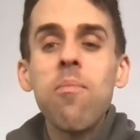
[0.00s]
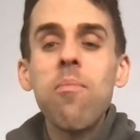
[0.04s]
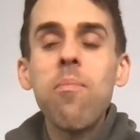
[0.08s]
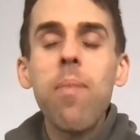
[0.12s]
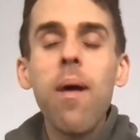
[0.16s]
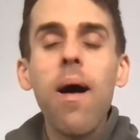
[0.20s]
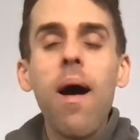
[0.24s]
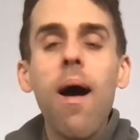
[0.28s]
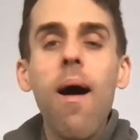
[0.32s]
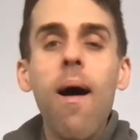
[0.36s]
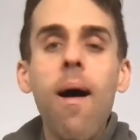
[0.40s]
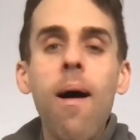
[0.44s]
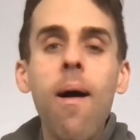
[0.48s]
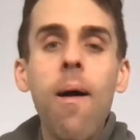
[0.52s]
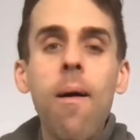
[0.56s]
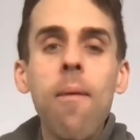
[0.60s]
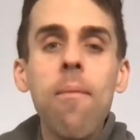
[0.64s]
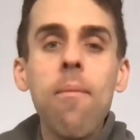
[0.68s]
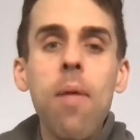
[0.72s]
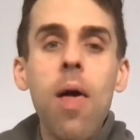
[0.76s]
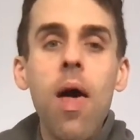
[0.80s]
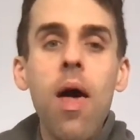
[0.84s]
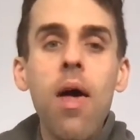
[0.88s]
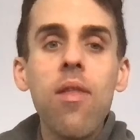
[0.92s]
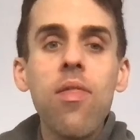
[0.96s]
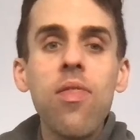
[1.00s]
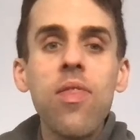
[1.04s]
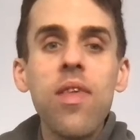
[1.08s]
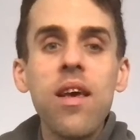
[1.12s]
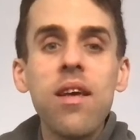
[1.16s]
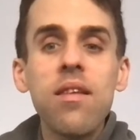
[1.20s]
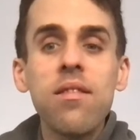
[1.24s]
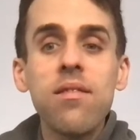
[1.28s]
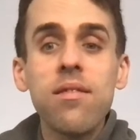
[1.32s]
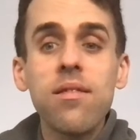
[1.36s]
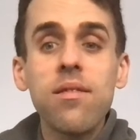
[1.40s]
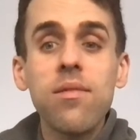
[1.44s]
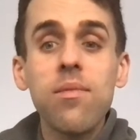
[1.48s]
But um,
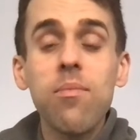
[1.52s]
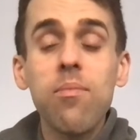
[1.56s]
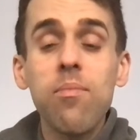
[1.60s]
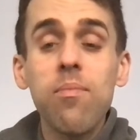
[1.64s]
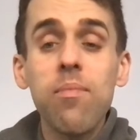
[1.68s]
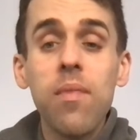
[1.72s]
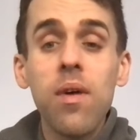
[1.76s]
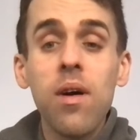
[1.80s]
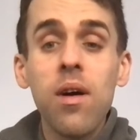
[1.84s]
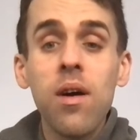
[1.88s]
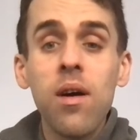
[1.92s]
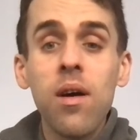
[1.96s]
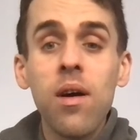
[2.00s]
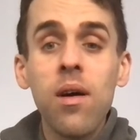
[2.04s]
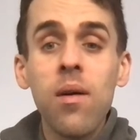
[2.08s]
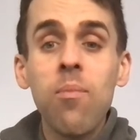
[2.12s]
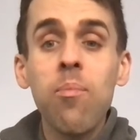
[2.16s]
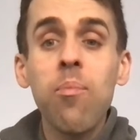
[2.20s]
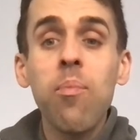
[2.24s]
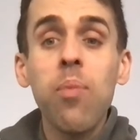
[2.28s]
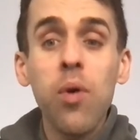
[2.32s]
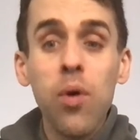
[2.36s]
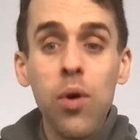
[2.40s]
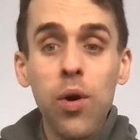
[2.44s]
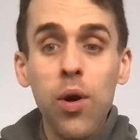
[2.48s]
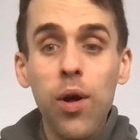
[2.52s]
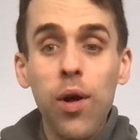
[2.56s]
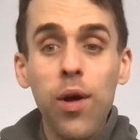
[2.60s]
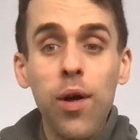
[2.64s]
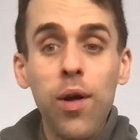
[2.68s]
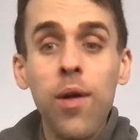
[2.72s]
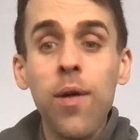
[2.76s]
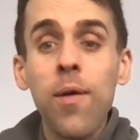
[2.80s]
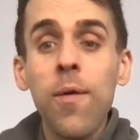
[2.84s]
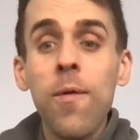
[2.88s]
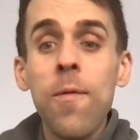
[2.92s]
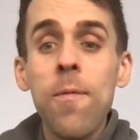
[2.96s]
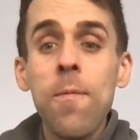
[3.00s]
this uh, book
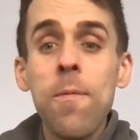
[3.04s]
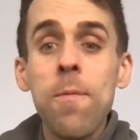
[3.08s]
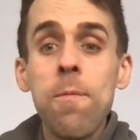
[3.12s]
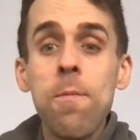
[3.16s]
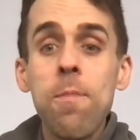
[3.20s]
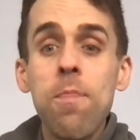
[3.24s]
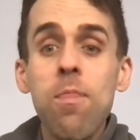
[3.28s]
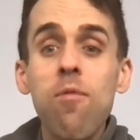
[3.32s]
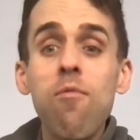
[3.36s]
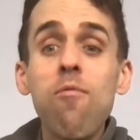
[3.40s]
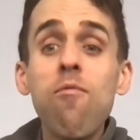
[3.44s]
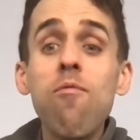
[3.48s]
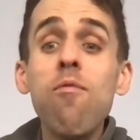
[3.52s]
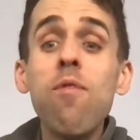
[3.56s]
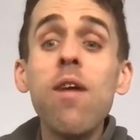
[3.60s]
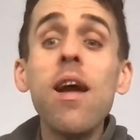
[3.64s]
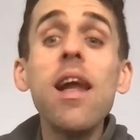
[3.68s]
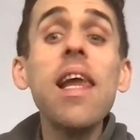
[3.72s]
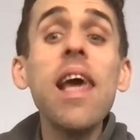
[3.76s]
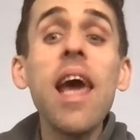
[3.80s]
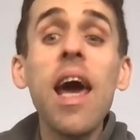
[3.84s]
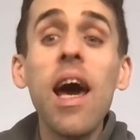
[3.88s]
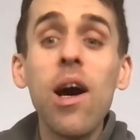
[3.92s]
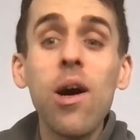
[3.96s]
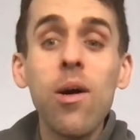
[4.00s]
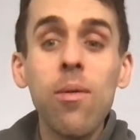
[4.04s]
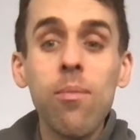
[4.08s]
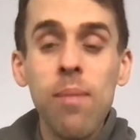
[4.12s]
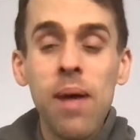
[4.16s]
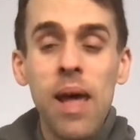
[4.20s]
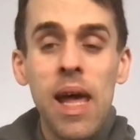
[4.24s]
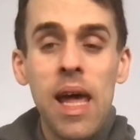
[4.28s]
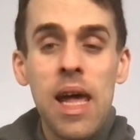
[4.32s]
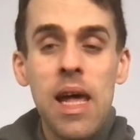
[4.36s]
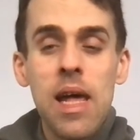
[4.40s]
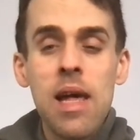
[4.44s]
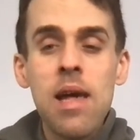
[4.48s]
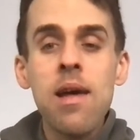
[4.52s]
really helped
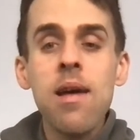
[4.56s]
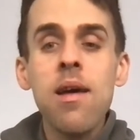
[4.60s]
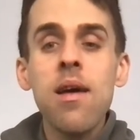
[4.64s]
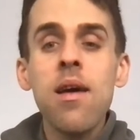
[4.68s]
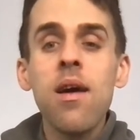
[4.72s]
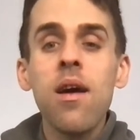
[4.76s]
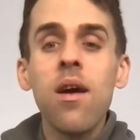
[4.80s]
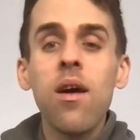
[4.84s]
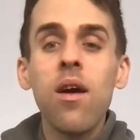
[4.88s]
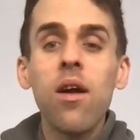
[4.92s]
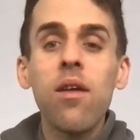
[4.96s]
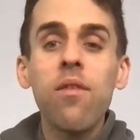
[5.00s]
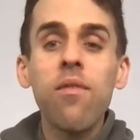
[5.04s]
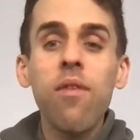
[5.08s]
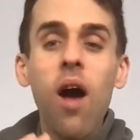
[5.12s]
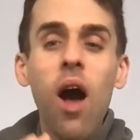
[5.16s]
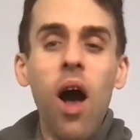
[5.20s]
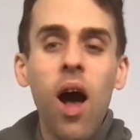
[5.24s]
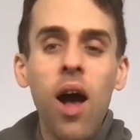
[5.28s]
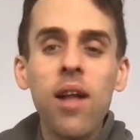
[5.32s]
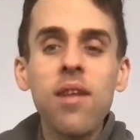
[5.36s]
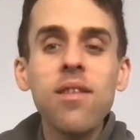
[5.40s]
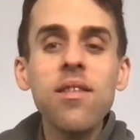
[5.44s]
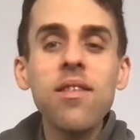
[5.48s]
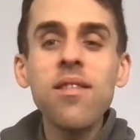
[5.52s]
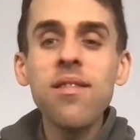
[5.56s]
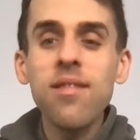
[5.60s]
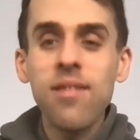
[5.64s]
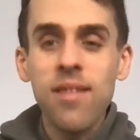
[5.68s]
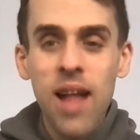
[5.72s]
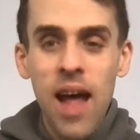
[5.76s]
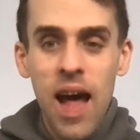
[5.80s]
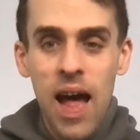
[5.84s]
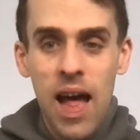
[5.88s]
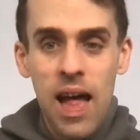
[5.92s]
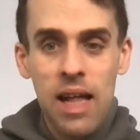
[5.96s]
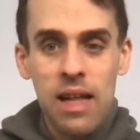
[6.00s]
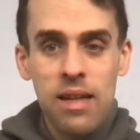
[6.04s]
me kind of
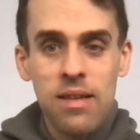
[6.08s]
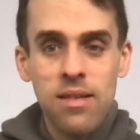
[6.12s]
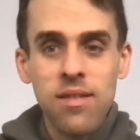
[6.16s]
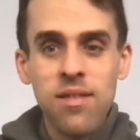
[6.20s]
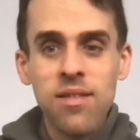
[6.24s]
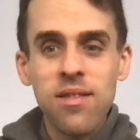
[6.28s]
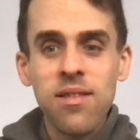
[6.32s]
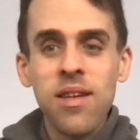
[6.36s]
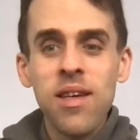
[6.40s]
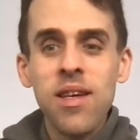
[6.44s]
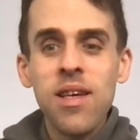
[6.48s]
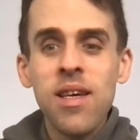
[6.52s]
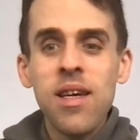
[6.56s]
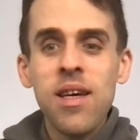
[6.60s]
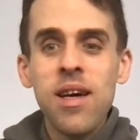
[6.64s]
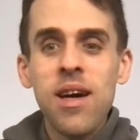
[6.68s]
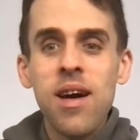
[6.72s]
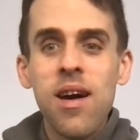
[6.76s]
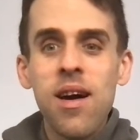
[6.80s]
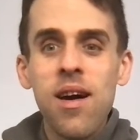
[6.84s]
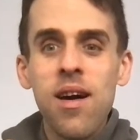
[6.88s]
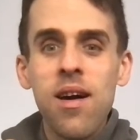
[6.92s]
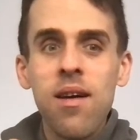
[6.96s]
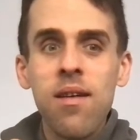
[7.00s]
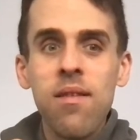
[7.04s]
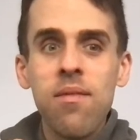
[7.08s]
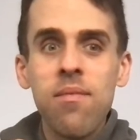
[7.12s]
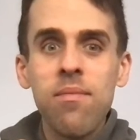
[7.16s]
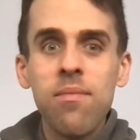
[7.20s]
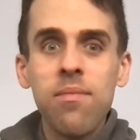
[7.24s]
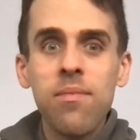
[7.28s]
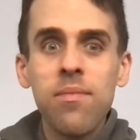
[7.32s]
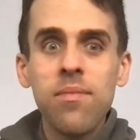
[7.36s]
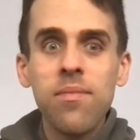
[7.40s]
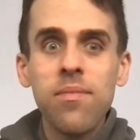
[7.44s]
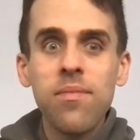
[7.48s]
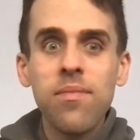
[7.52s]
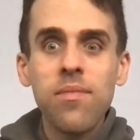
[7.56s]
understand
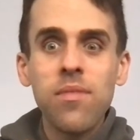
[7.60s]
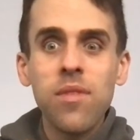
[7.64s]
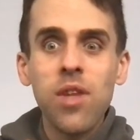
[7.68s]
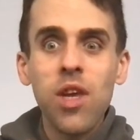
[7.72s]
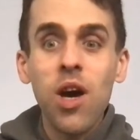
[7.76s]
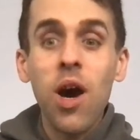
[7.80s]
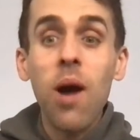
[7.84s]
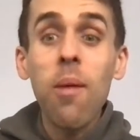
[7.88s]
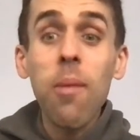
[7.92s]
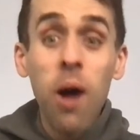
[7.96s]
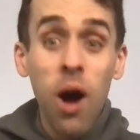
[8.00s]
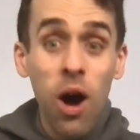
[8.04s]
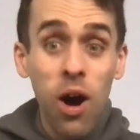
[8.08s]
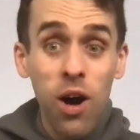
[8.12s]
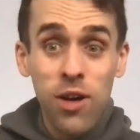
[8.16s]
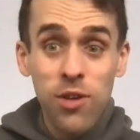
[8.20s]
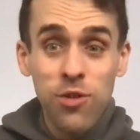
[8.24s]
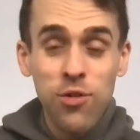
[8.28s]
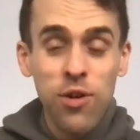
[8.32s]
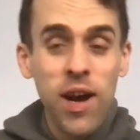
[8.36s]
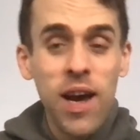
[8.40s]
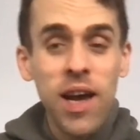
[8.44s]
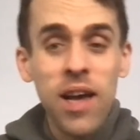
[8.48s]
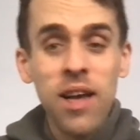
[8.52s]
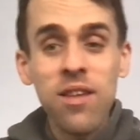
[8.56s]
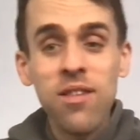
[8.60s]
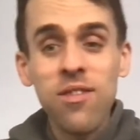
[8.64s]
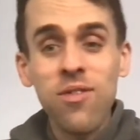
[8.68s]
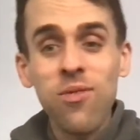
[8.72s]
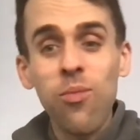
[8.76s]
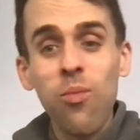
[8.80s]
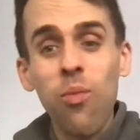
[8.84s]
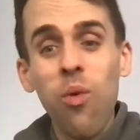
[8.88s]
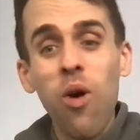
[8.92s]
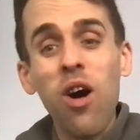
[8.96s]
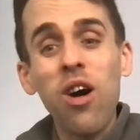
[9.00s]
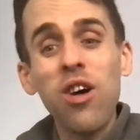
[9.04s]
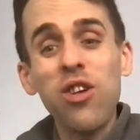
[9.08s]
um, carbohydrates,
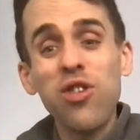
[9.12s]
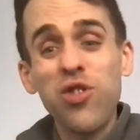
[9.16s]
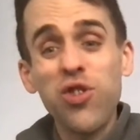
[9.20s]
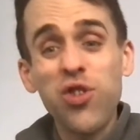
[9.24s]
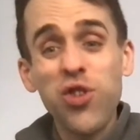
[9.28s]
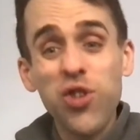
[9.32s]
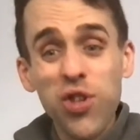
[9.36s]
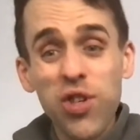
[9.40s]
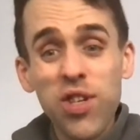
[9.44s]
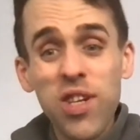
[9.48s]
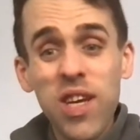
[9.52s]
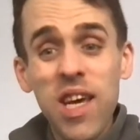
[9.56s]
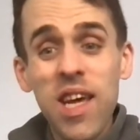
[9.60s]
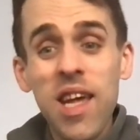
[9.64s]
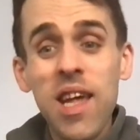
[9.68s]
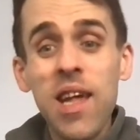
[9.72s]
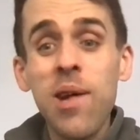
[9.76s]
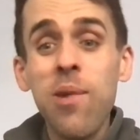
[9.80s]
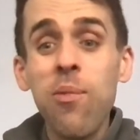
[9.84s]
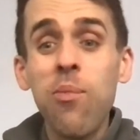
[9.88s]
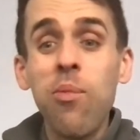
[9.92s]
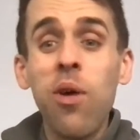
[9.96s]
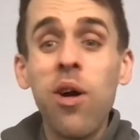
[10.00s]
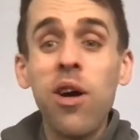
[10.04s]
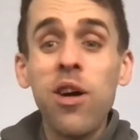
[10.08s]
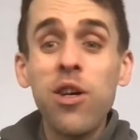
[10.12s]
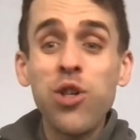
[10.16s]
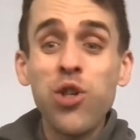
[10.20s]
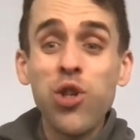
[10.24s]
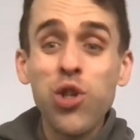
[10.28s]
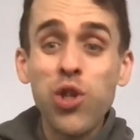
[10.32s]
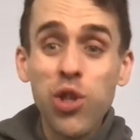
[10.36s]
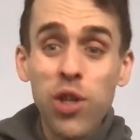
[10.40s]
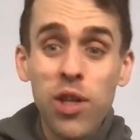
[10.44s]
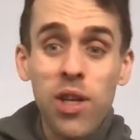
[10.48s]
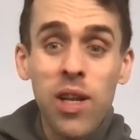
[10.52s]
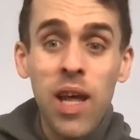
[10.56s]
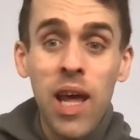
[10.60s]
what I should eat, what I
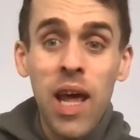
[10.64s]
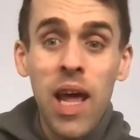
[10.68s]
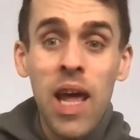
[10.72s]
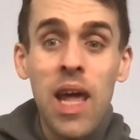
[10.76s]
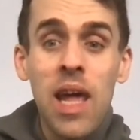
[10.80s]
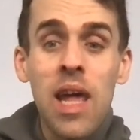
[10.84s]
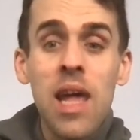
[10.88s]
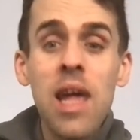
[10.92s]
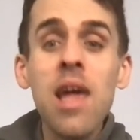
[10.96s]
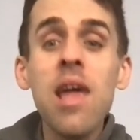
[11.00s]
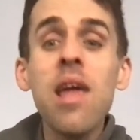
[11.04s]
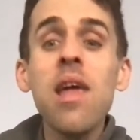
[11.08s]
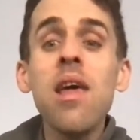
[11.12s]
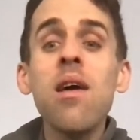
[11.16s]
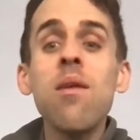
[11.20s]
shouldn't eat.